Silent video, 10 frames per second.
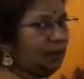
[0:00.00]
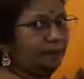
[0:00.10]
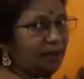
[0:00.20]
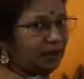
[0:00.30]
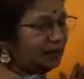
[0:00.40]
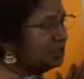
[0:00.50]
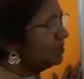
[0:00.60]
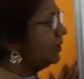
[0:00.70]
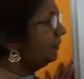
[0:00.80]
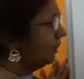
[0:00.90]
parents
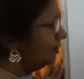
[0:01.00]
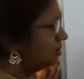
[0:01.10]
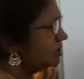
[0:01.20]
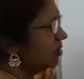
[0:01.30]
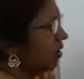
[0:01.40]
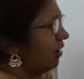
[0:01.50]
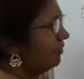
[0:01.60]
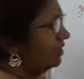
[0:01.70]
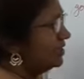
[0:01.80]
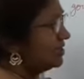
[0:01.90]
because our
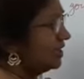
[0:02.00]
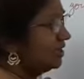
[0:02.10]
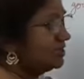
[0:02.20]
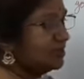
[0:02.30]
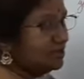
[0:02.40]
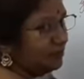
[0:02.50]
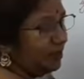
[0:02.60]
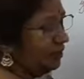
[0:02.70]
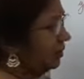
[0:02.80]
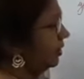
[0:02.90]
design is similar.
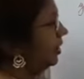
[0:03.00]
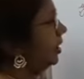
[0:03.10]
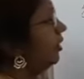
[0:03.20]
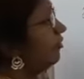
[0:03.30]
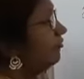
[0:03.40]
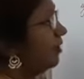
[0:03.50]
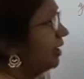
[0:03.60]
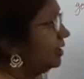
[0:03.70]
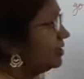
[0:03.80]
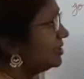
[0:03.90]
Why
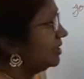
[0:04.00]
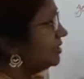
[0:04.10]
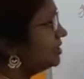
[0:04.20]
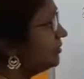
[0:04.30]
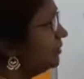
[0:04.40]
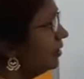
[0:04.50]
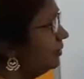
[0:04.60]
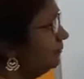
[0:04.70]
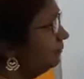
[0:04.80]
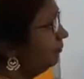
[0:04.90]
design is similar?
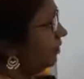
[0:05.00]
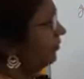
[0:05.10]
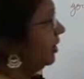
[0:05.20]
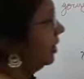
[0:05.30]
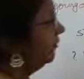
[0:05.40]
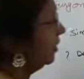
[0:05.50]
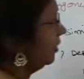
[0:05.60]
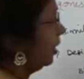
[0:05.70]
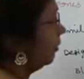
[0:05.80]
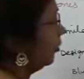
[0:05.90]
Why our
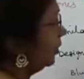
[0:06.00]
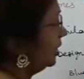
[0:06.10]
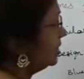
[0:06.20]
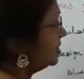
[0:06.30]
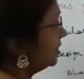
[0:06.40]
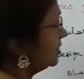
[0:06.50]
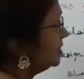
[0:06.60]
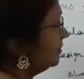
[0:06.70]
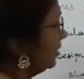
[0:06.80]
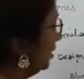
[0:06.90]
body design is similar?